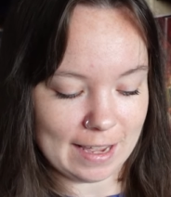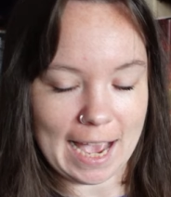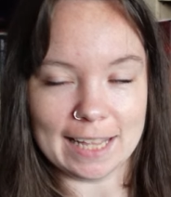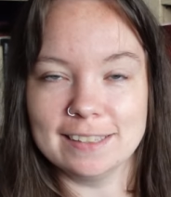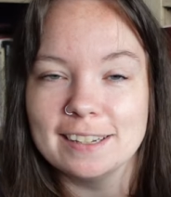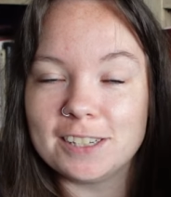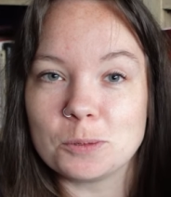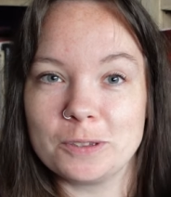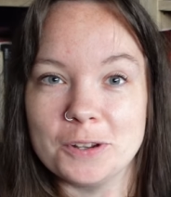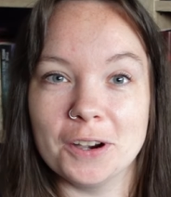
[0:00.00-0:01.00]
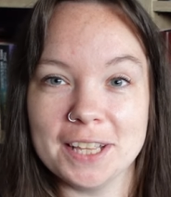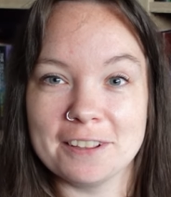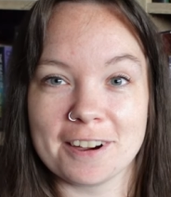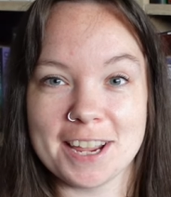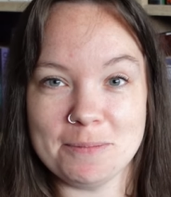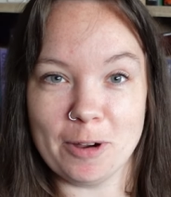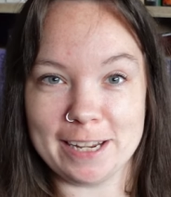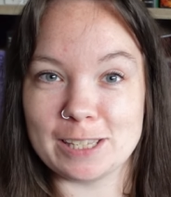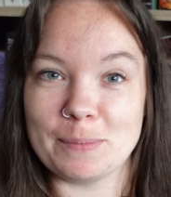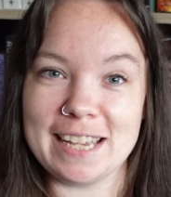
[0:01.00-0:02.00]
And I just was not in the right
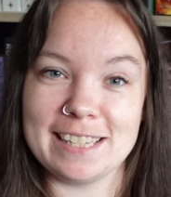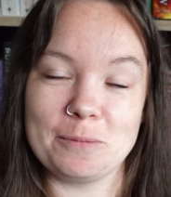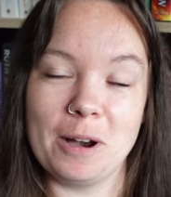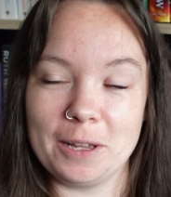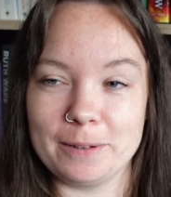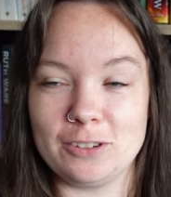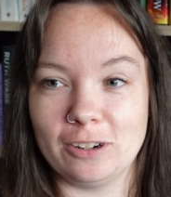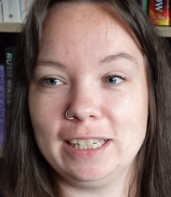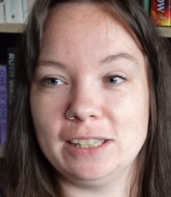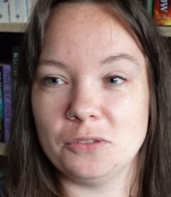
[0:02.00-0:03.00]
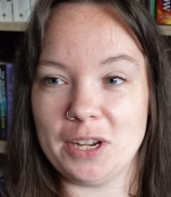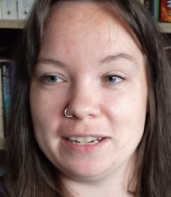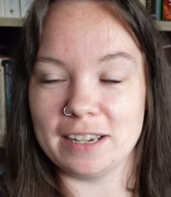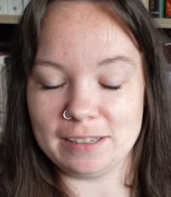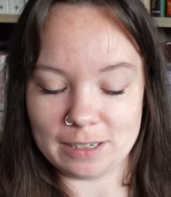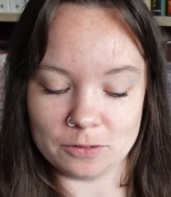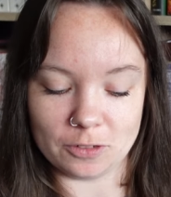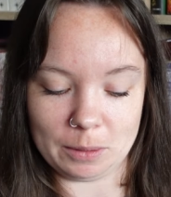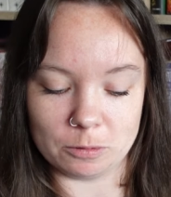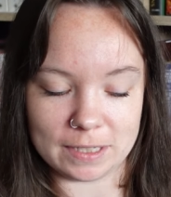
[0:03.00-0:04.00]
brain space while I was struggling to read. I didn't
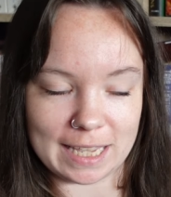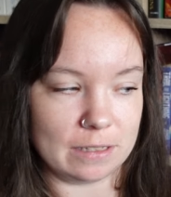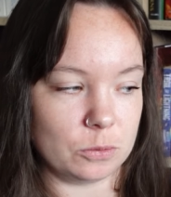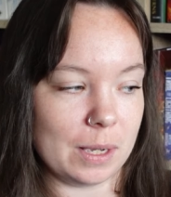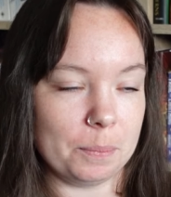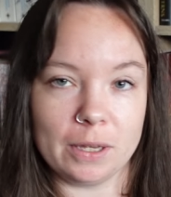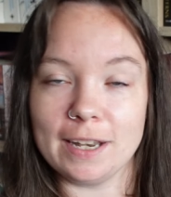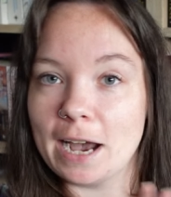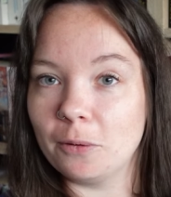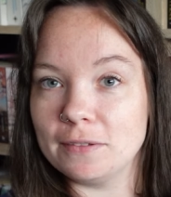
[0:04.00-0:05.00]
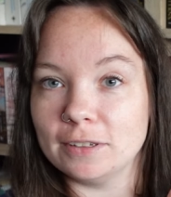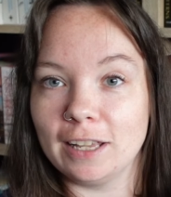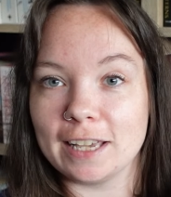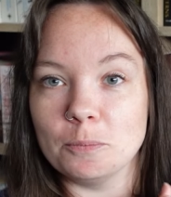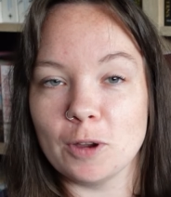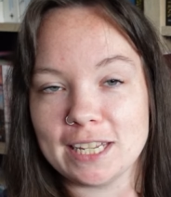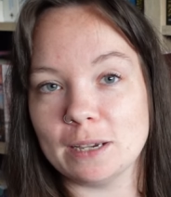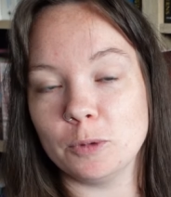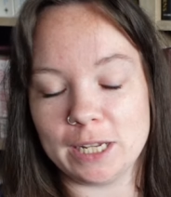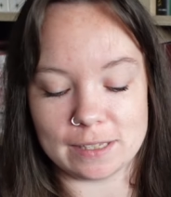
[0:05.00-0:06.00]
really want to get into it, but now I feel like I'm ready.
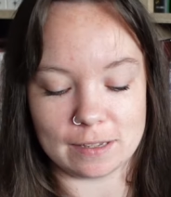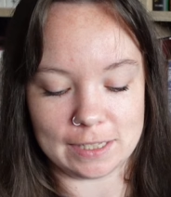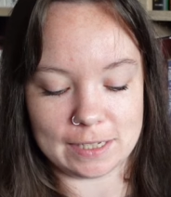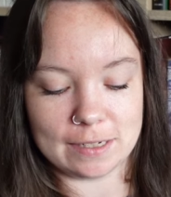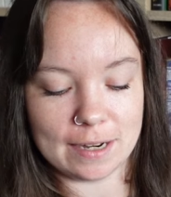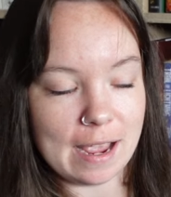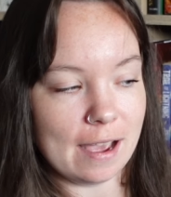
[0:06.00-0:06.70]
I'm really excited.